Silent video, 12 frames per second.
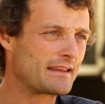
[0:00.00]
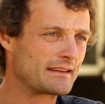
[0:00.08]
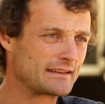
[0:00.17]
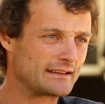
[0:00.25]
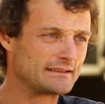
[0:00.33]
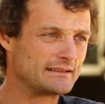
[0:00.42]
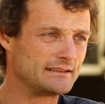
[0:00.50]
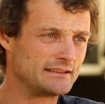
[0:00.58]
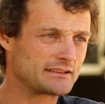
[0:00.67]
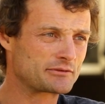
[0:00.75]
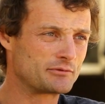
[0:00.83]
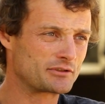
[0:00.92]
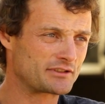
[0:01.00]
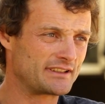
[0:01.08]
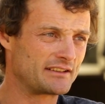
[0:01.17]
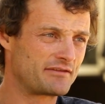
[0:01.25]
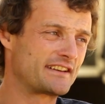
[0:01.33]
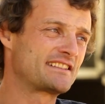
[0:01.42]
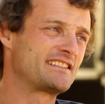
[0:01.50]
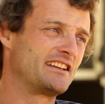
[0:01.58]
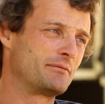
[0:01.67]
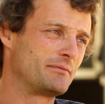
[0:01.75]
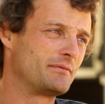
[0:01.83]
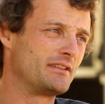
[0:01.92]
Yeah, this was the first
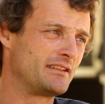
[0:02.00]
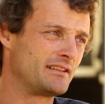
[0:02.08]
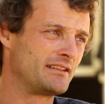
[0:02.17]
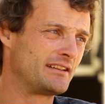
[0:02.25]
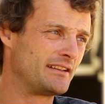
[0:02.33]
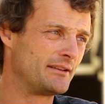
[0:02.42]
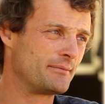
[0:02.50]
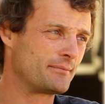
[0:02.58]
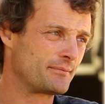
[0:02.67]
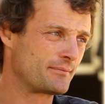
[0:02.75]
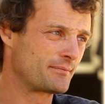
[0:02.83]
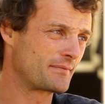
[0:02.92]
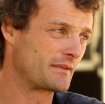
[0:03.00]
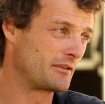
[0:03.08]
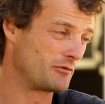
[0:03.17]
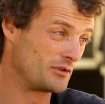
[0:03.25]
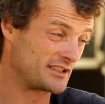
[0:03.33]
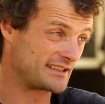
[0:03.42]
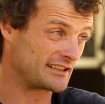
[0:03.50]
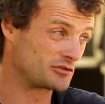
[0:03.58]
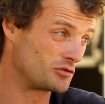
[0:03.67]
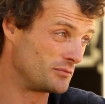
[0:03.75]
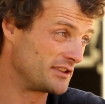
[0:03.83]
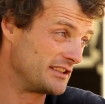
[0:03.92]
time we start
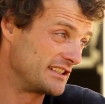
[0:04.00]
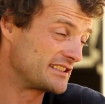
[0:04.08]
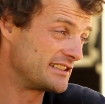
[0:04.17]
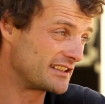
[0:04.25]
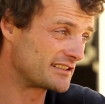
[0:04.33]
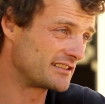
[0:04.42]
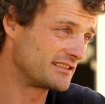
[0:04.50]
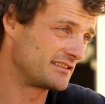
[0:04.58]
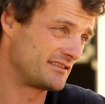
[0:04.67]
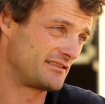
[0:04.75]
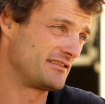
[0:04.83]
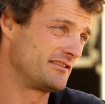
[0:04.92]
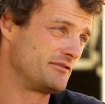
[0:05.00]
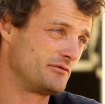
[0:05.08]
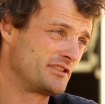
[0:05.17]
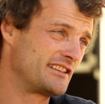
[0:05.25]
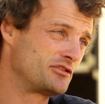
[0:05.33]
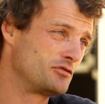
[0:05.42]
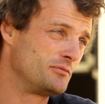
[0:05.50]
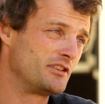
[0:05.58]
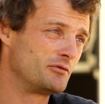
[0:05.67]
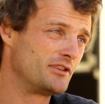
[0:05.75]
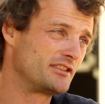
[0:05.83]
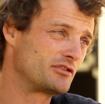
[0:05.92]
to meet this year. We start to
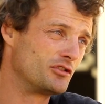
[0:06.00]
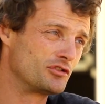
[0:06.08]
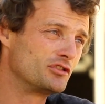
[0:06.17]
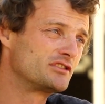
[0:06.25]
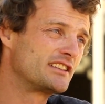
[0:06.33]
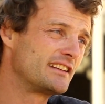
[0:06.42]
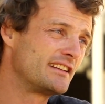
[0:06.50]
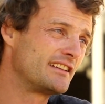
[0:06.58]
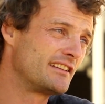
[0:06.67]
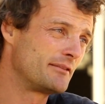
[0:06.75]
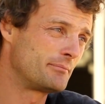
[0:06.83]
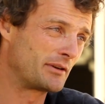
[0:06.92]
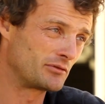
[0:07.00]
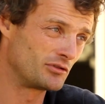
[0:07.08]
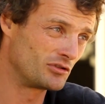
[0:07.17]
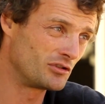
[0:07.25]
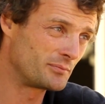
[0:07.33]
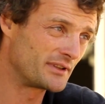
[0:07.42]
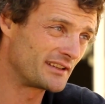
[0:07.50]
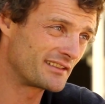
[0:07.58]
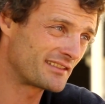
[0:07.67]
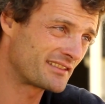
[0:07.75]
meet with Coyote, Pablo Lopez,